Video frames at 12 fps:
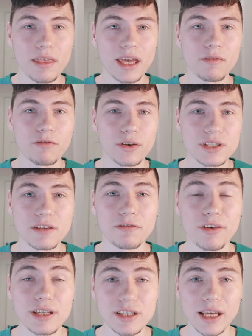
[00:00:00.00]
them for
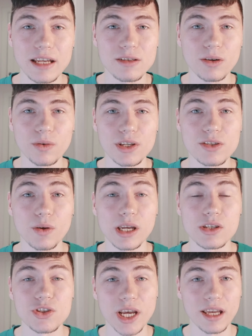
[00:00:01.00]
different categories. You
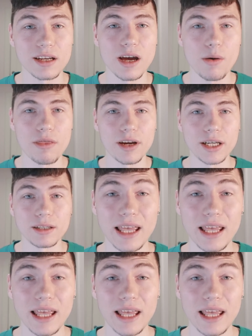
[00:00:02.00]
can check it out there.